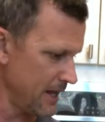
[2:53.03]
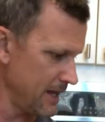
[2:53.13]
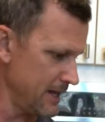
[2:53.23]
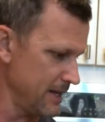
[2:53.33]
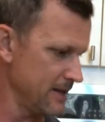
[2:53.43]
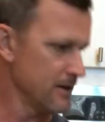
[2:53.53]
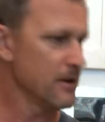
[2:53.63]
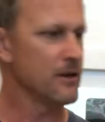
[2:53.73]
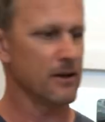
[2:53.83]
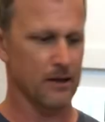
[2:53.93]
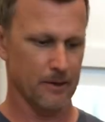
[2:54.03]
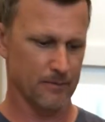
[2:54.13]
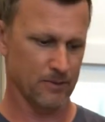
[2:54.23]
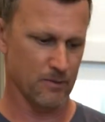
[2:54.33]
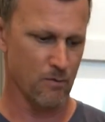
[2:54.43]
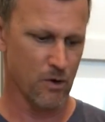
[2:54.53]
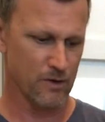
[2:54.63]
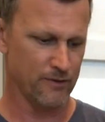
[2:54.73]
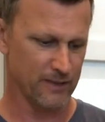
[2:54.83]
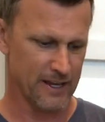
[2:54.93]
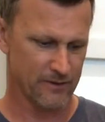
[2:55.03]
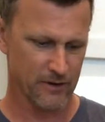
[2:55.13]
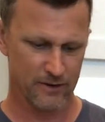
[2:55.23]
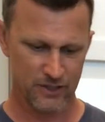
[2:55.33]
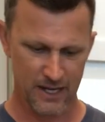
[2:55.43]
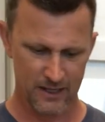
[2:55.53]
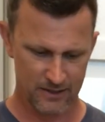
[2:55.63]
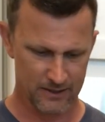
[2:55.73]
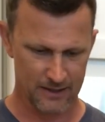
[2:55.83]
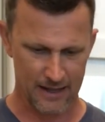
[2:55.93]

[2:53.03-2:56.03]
some more flavor of shake because